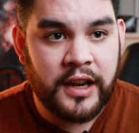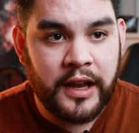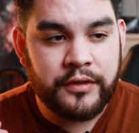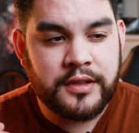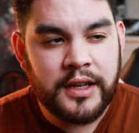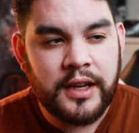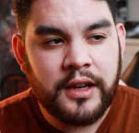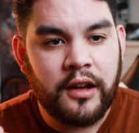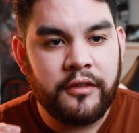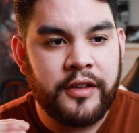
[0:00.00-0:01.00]
and I've
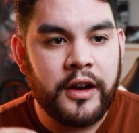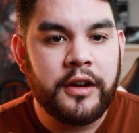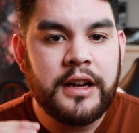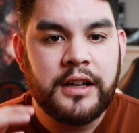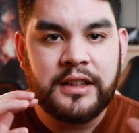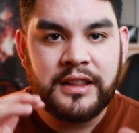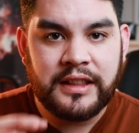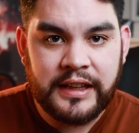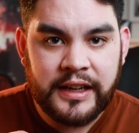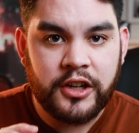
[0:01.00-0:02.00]
seen a very
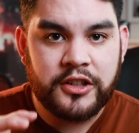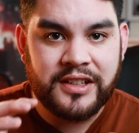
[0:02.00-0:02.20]
clear